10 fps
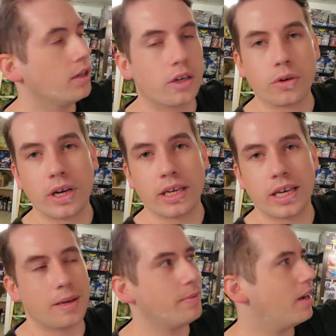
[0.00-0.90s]
Great
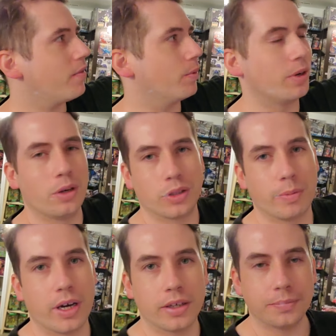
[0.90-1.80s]
game, everyone knows
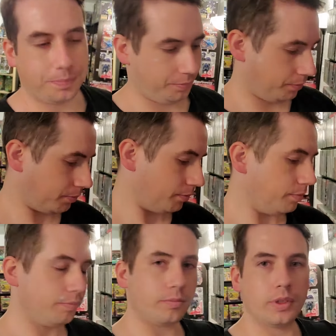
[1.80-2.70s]
about it.
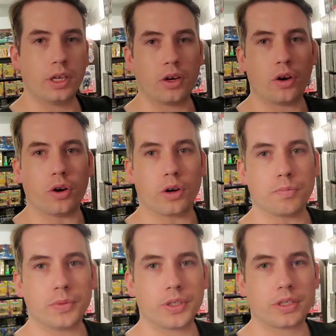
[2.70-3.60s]

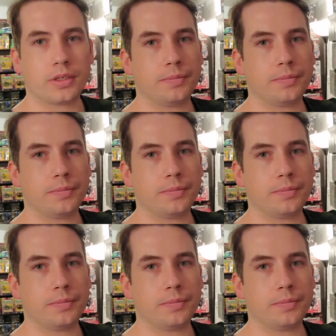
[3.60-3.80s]
Arms.